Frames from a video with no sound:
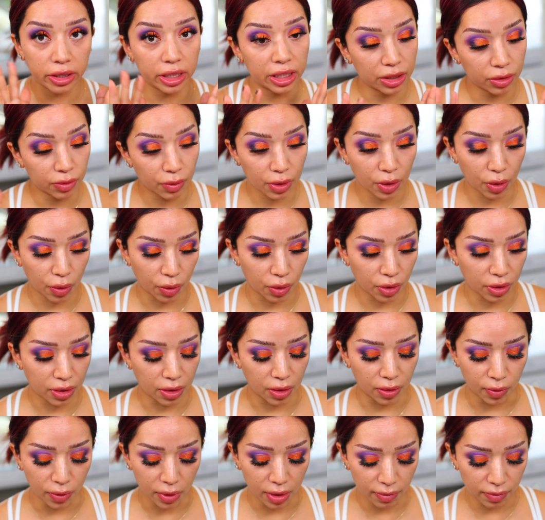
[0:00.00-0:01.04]
this one or
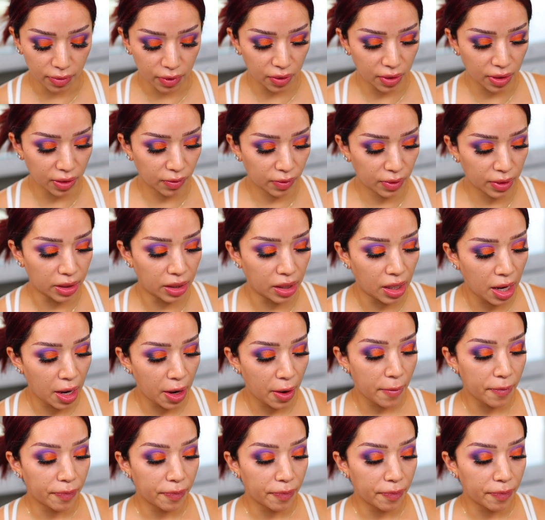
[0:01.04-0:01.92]
the Huda Beauty one.